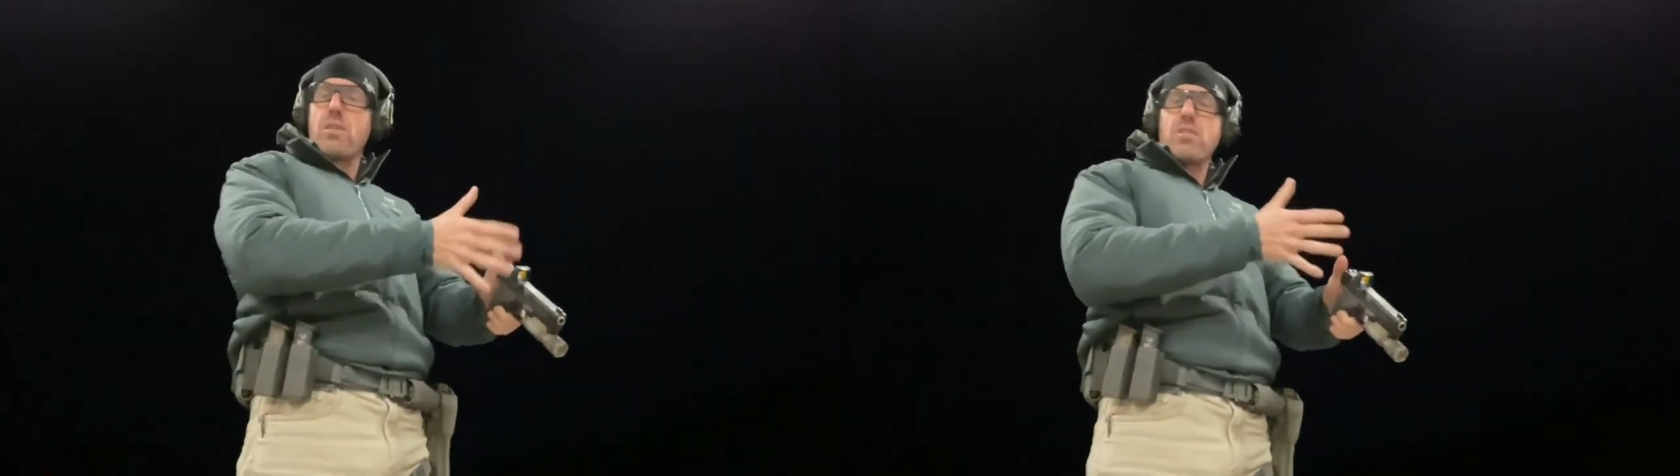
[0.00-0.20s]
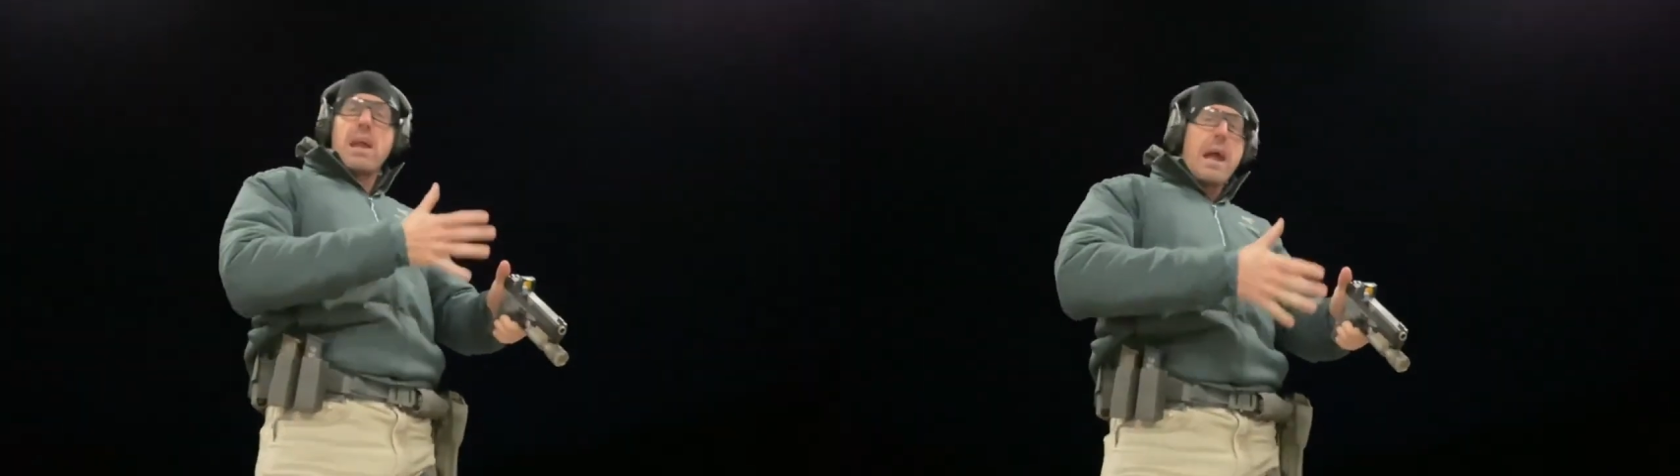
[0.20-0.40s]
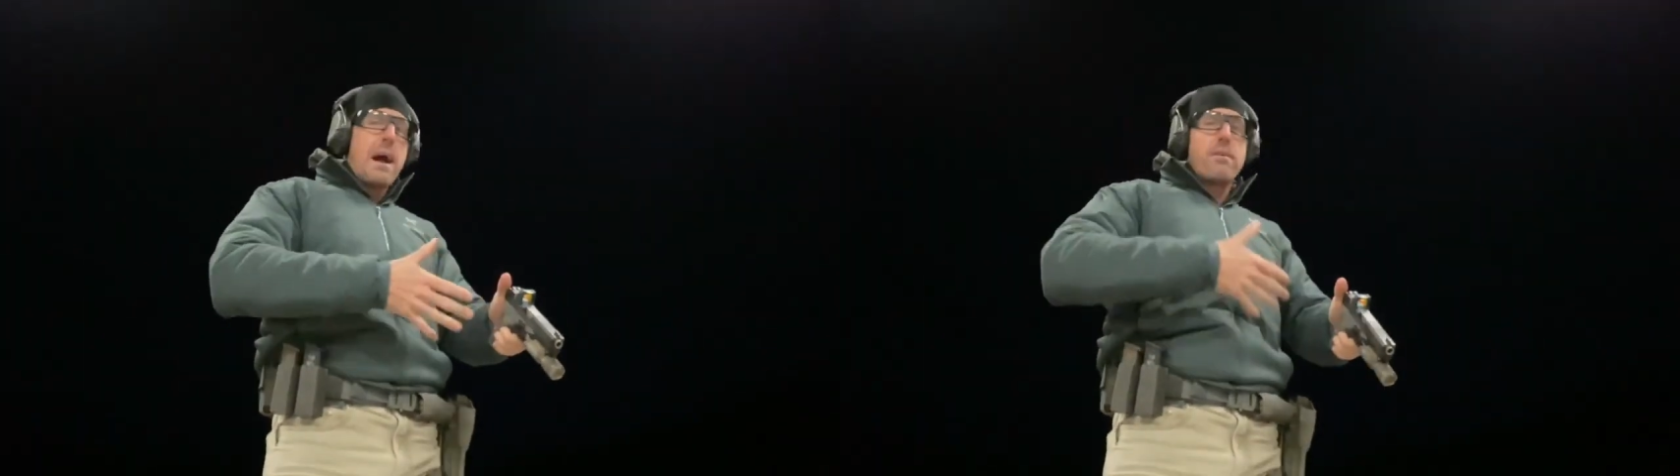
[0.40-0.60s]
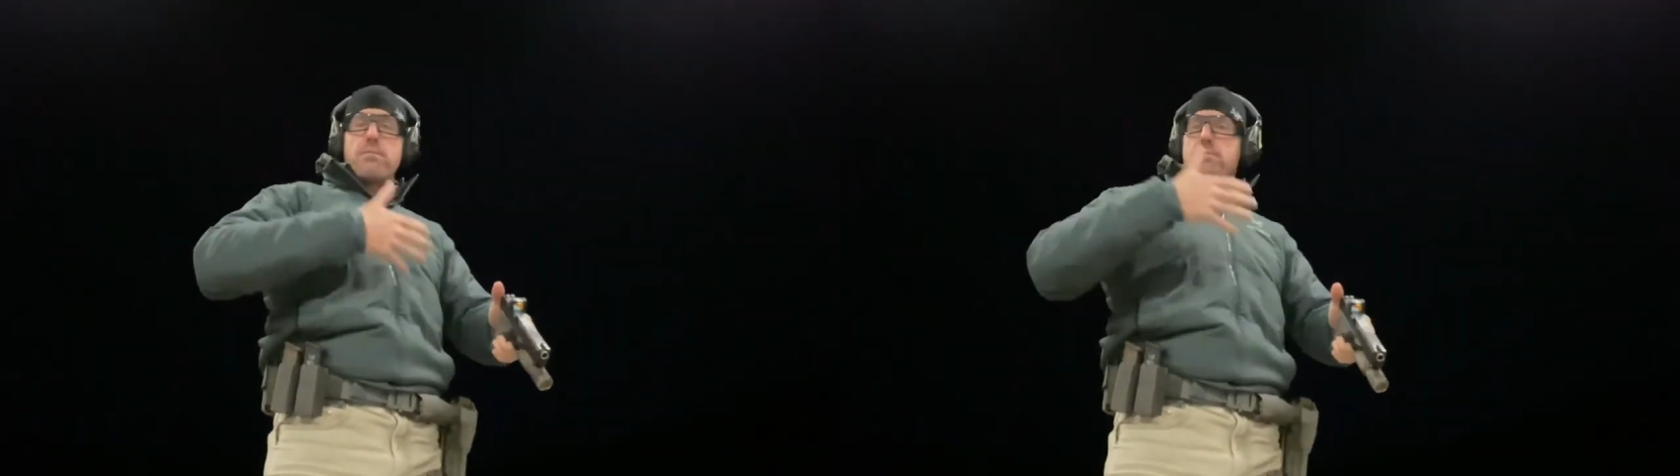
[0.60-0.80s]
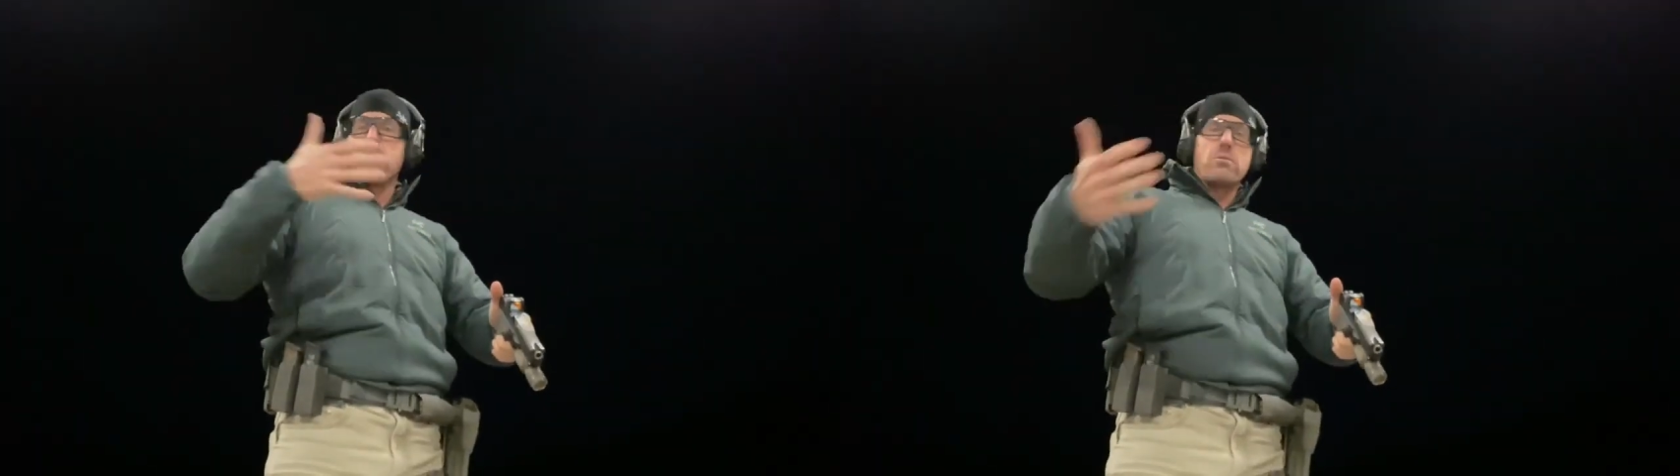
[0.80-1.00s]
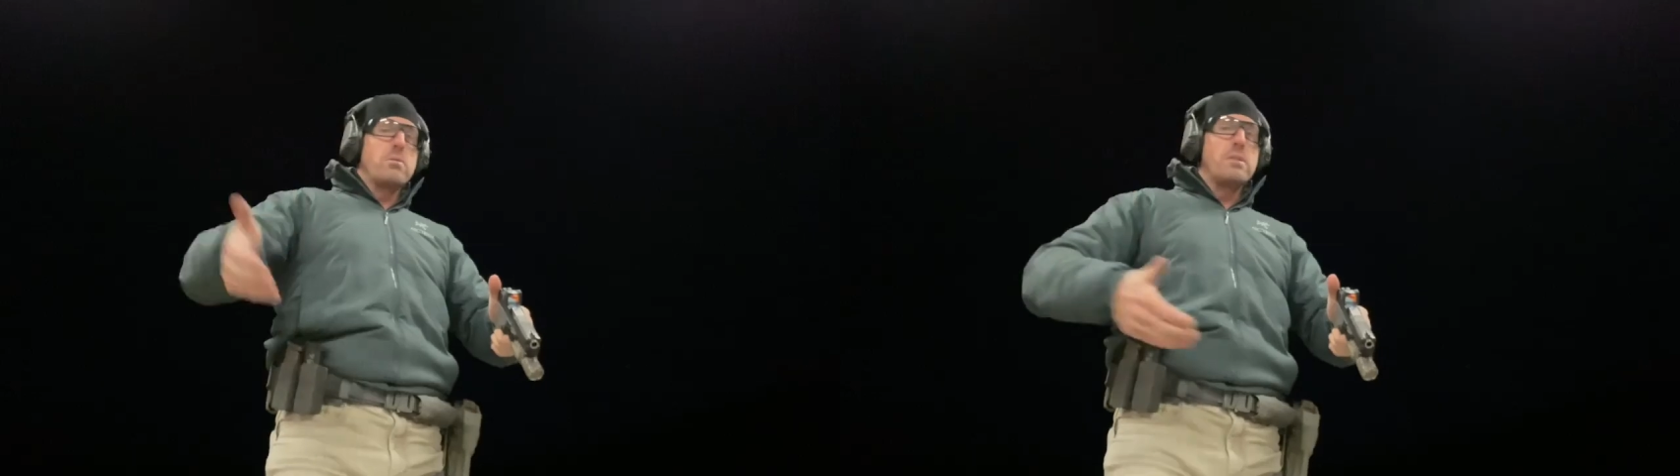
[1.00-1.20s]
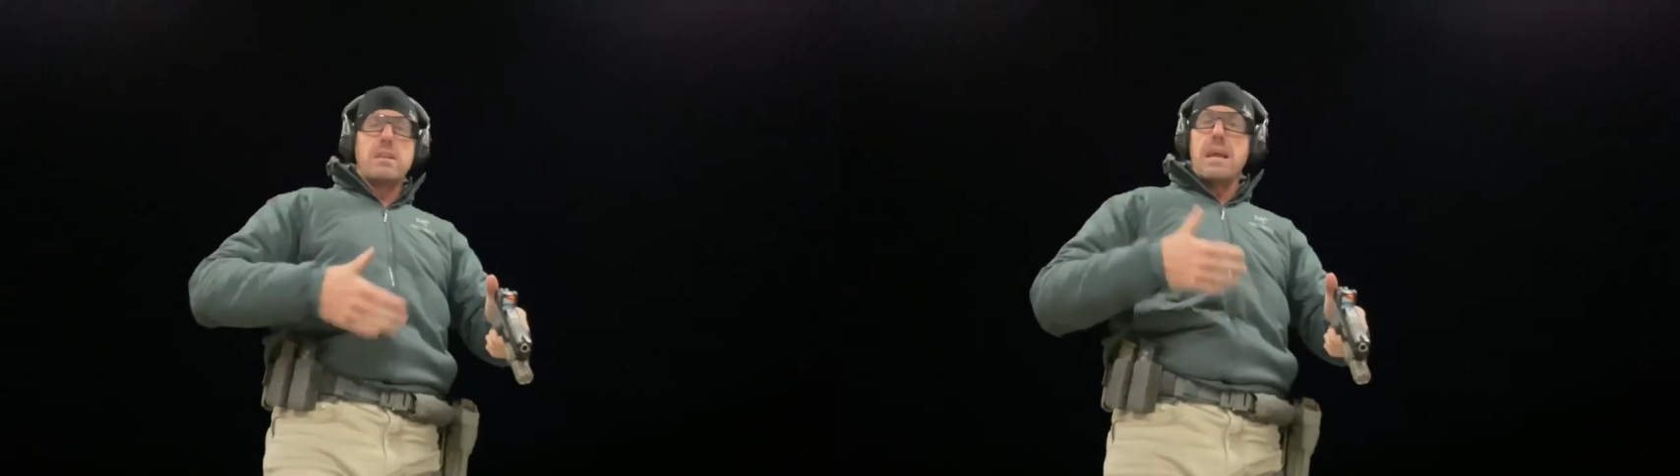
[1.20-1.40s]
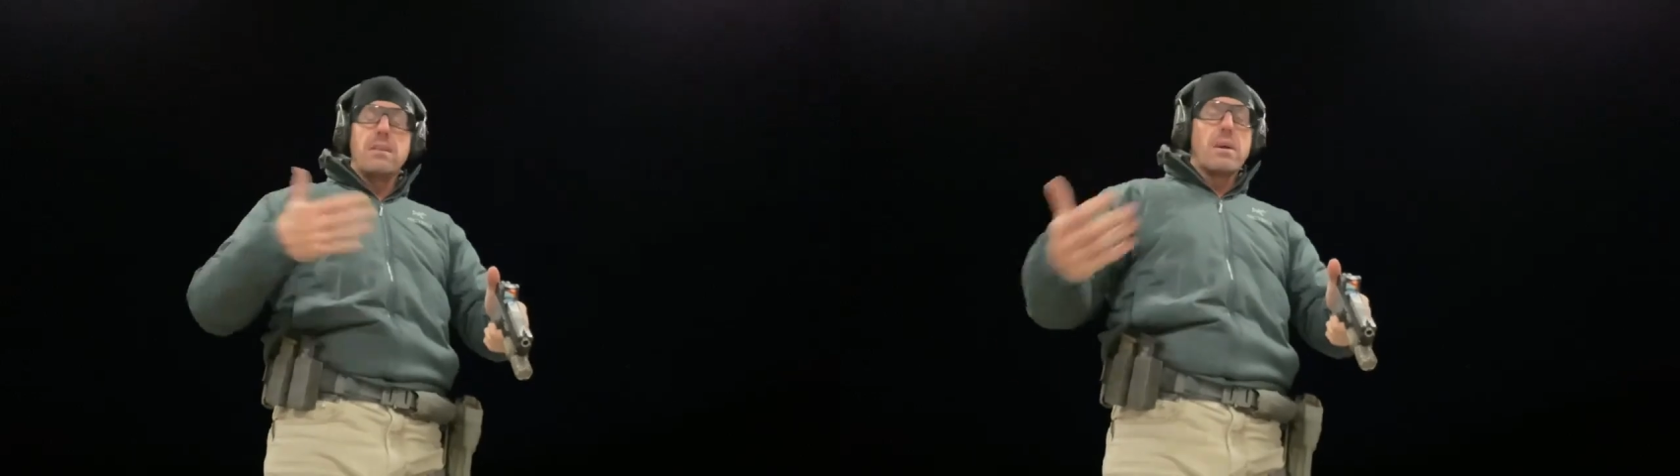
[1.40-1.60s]
that they have during the
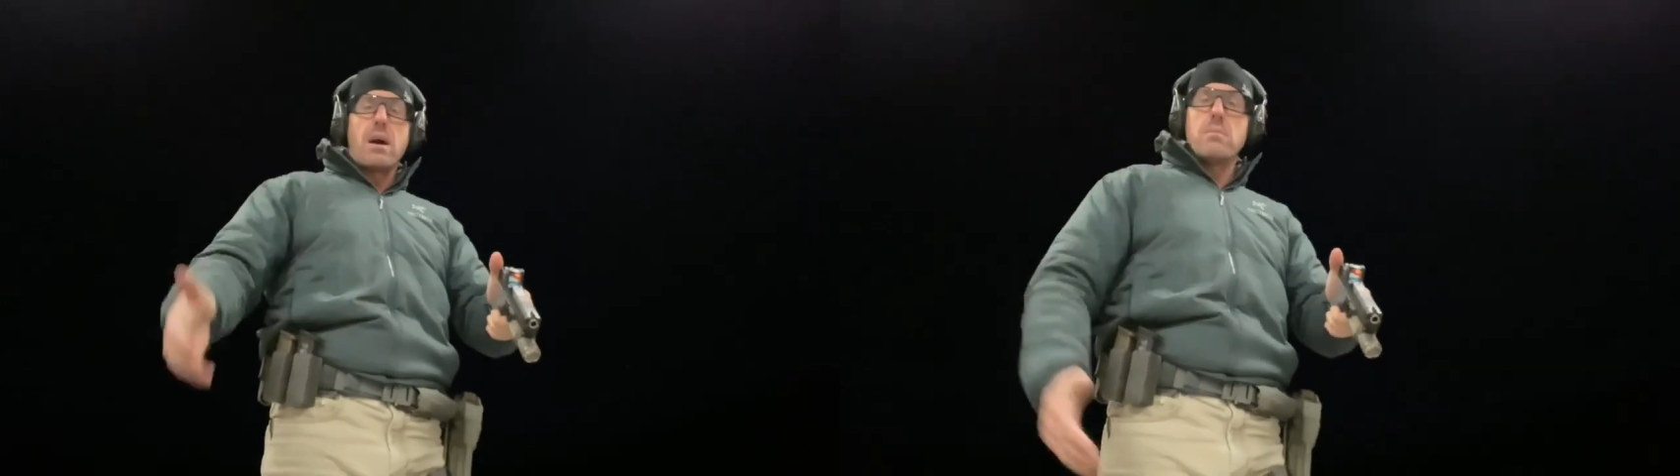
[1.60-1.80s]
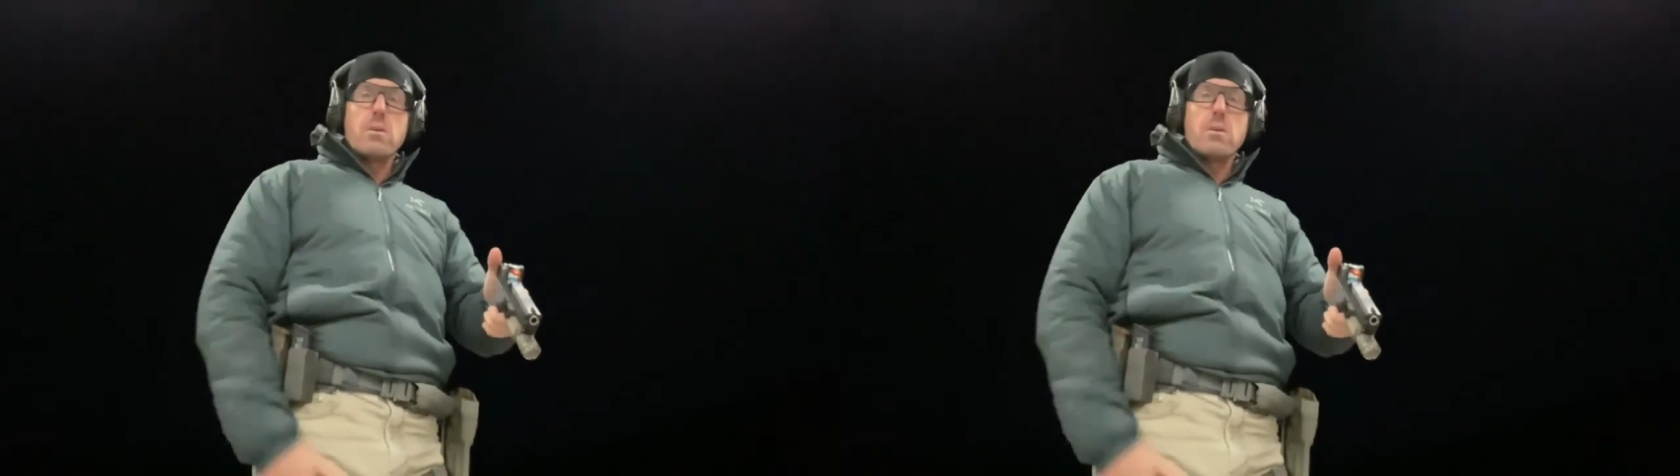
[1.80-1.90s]
daytime